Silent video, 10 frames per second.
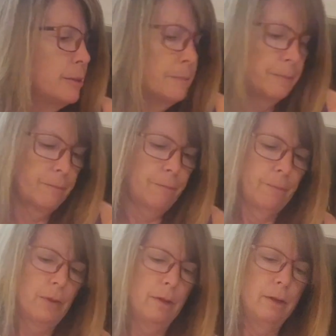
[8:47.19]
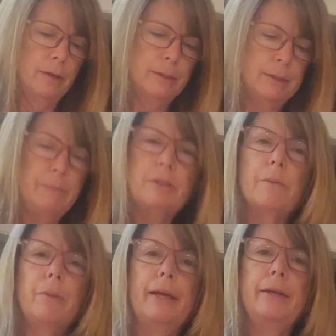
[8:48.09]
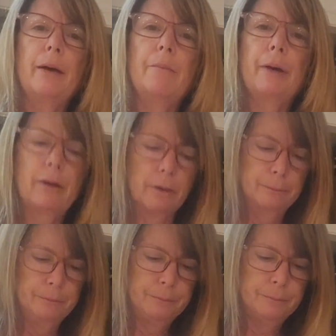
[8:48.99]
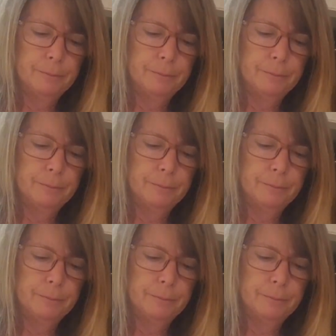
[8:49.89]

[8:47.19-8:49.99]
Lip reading: It seems to blend up better.